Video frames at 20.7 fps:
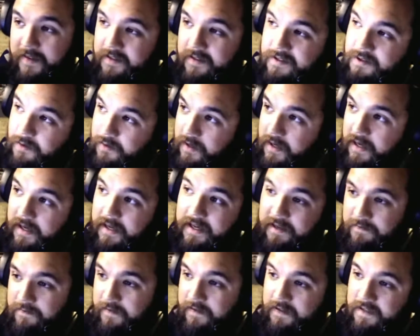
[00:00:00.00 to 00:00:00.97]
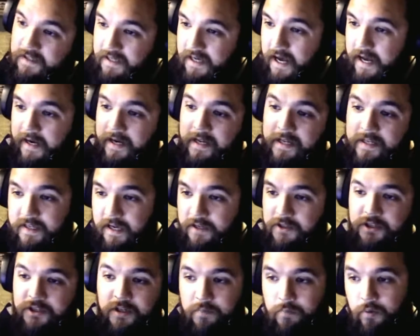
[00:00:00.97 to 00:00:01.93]
so that if you got any
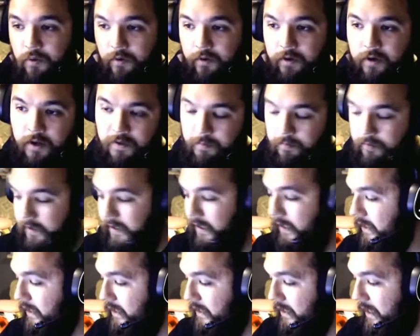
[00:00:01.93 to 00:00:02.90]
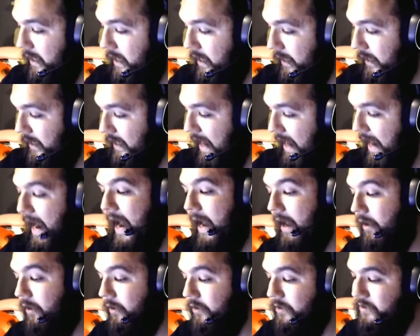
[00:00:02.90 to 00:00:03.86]
tension pulling on the blanket, you got a
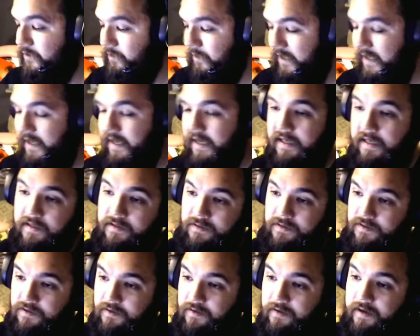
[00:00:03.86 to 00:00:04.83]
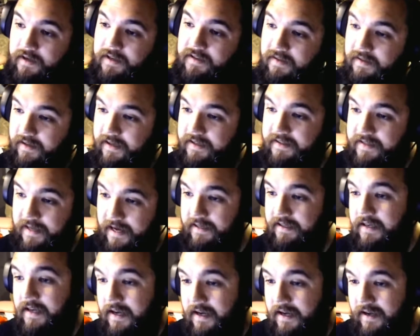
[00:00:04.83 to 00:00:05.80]
cat or some kids or anything like that.
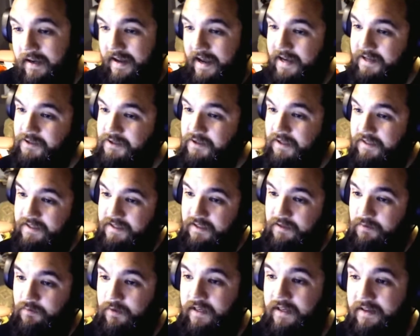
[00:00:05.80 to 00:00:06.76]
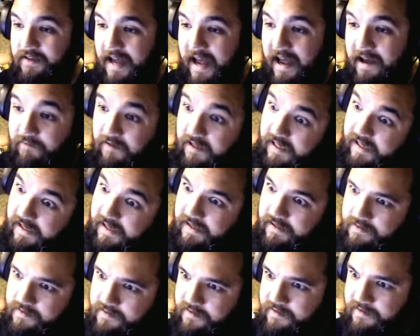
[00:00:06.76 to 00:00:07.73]
As you can see, we have
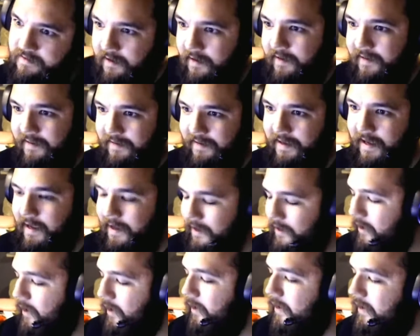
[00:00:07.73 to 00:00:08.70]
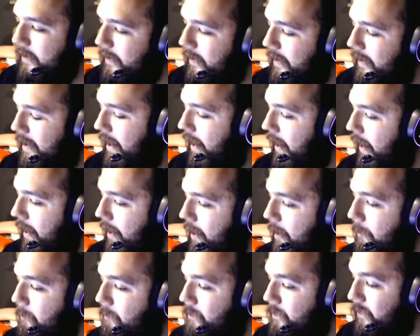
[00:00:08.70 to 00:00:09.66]
kids yanking on it.
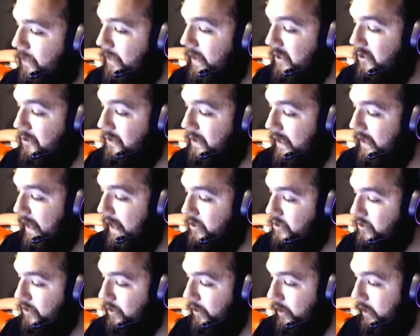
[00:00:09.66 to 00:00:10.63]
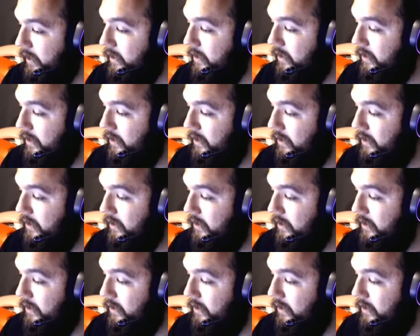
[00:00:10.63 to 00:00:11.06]
Then you can actually